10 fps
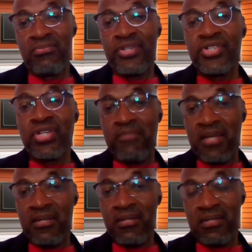richer
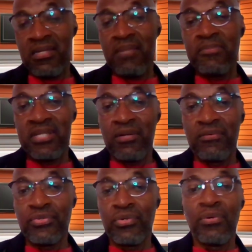men than
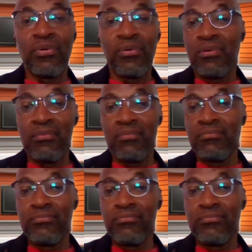themselves, or